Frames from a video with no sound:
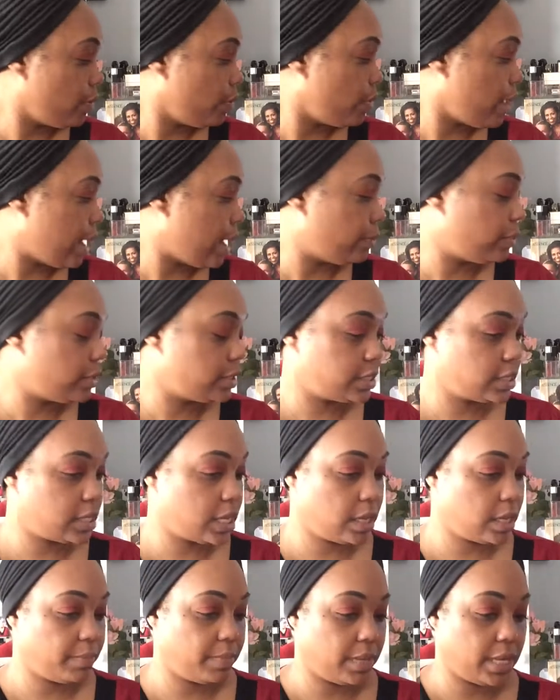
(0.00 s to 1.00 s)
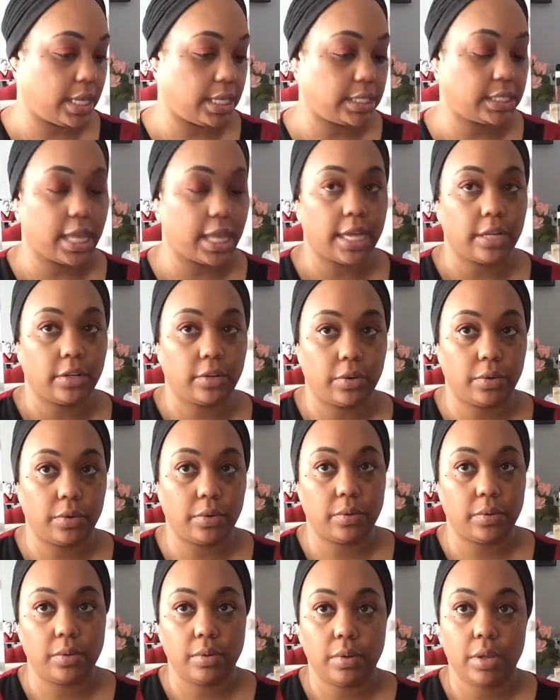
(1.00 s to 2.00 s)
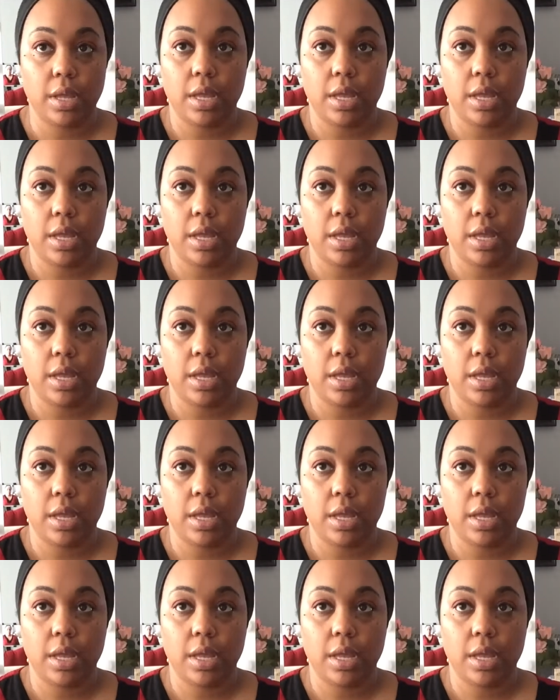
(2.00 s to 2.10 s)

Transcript: primer stick because I do